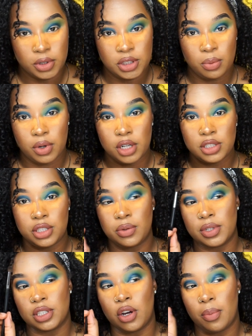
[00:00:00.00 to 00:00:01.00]
what you want to
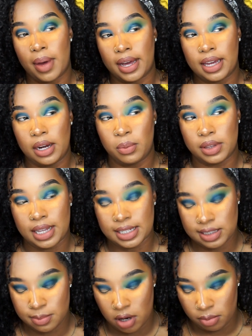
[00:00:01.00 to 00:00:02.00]
do is go back in with that
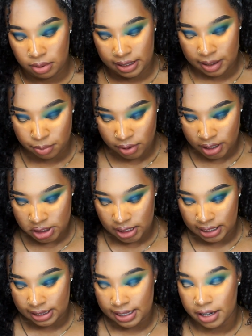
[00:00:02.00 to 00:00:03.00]
small blending brush
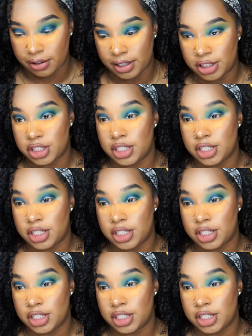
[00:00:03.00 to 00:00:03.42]
and get that green